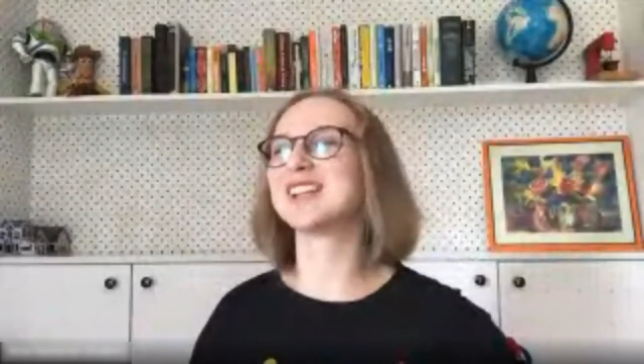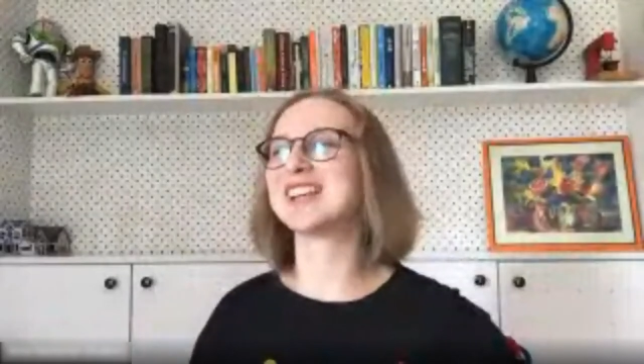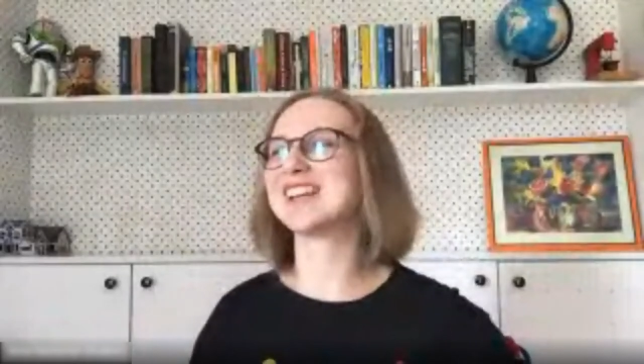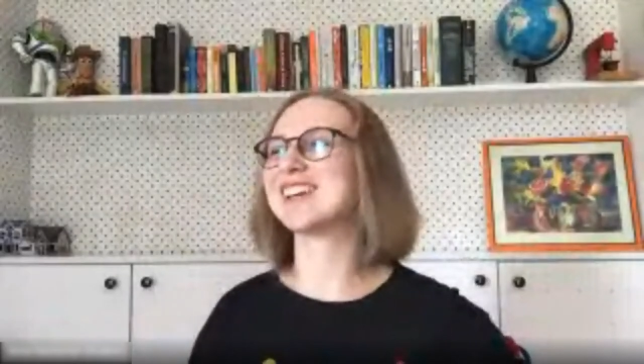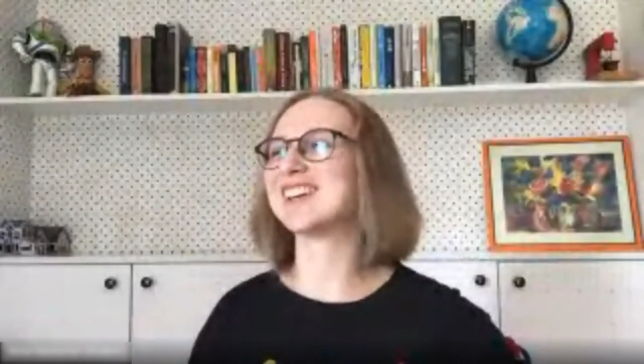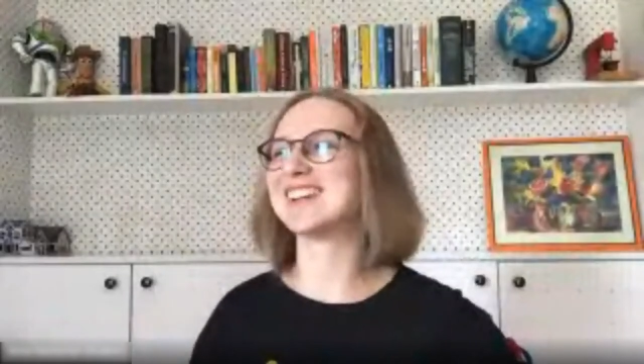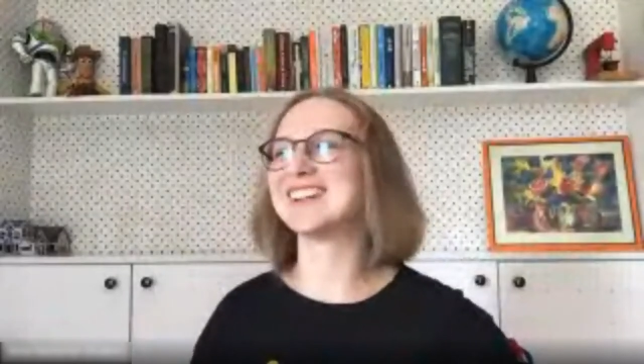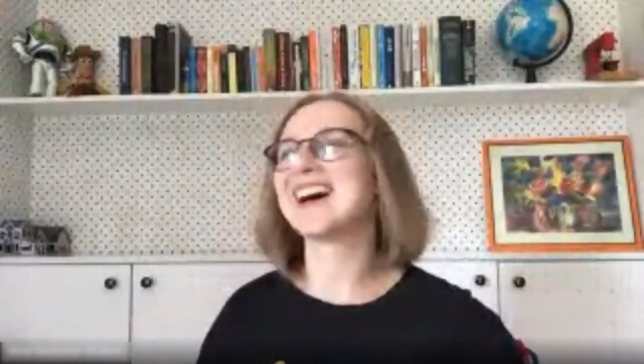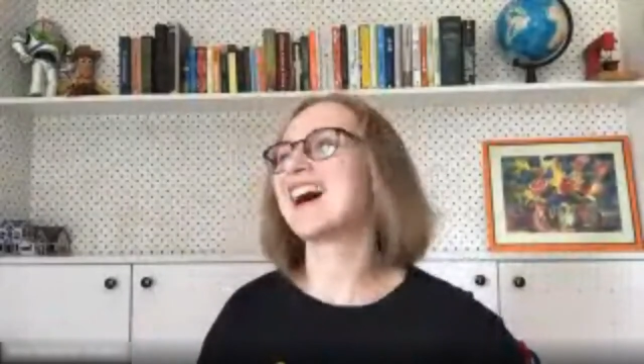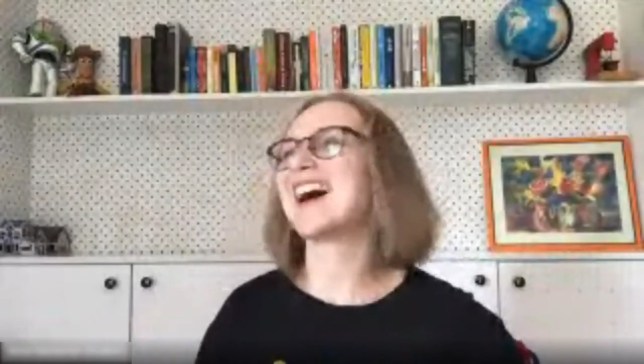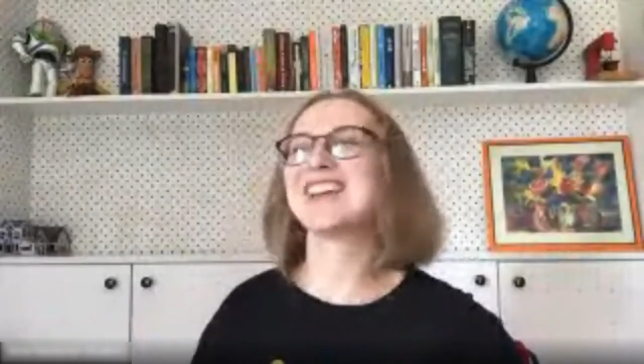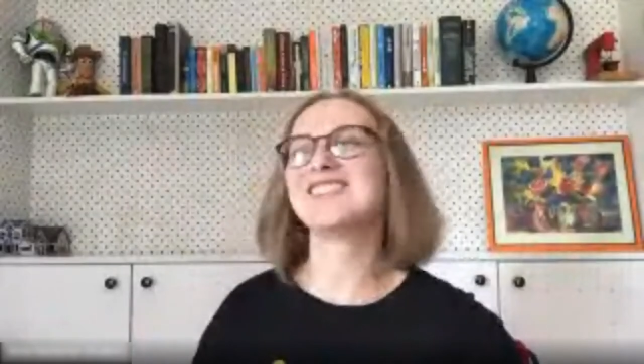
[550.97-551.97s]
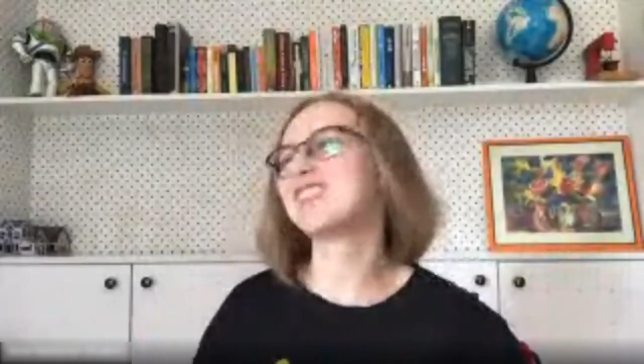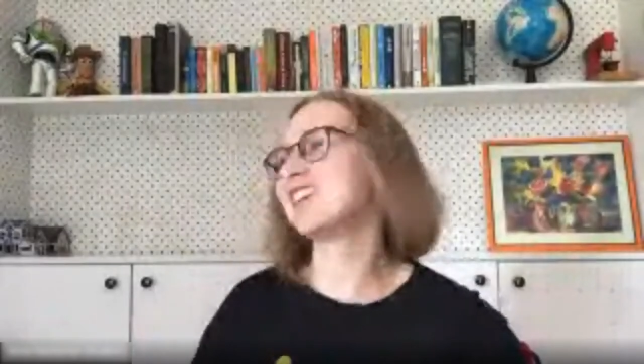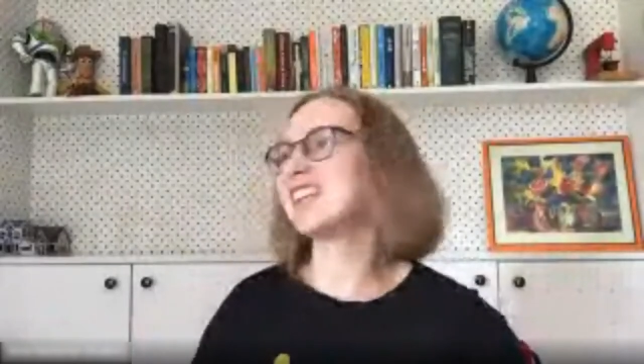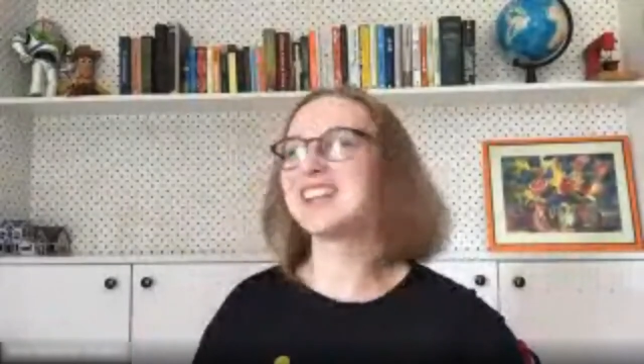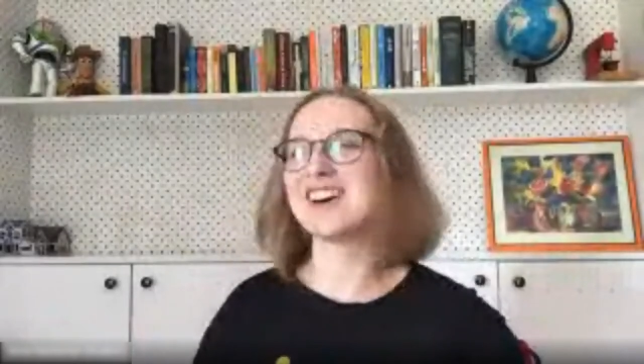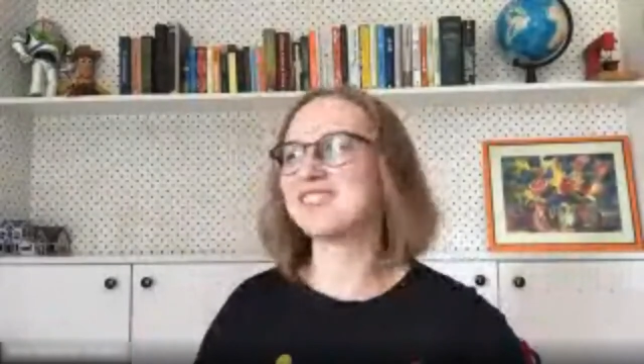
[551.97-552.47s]
really good. I
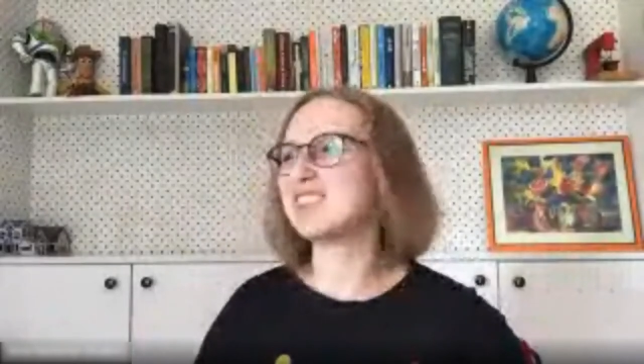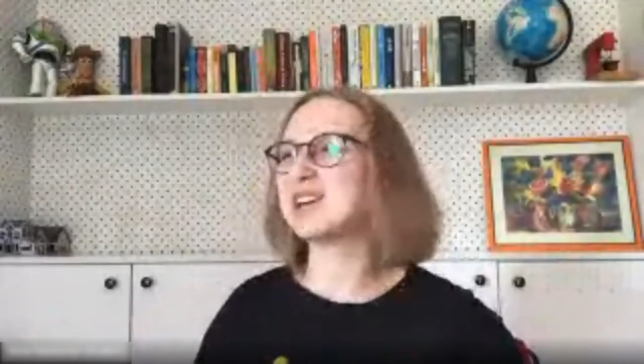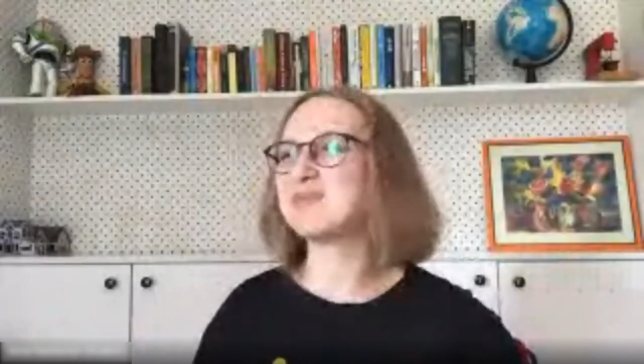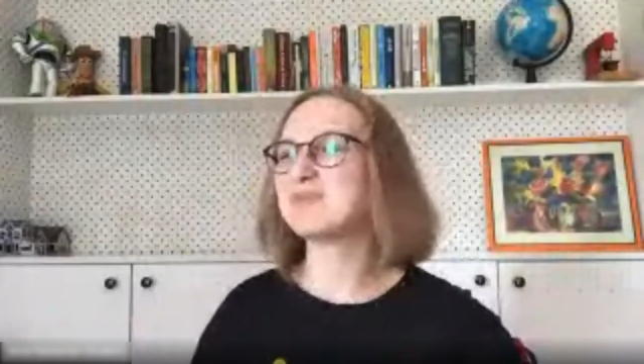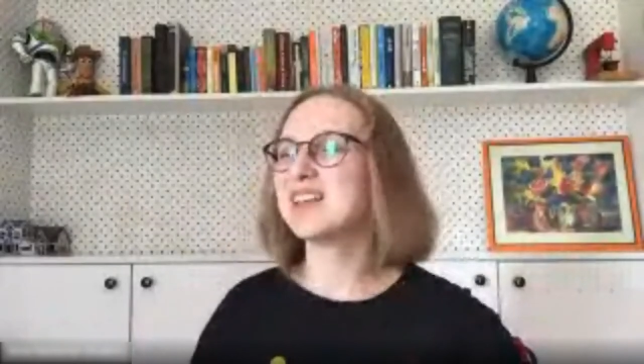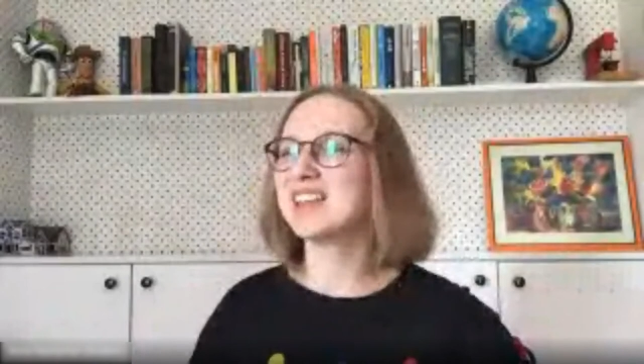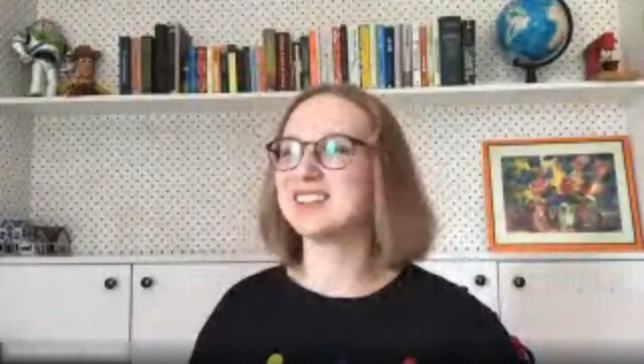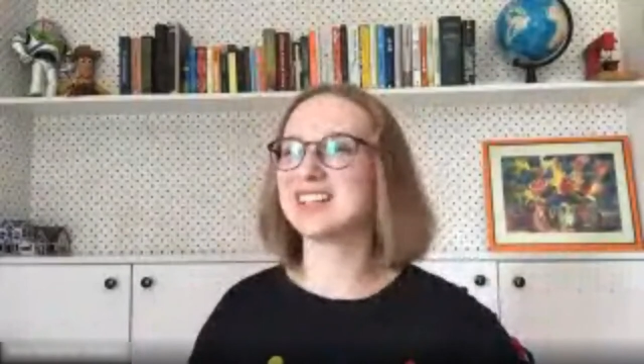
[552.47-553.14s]
really love them.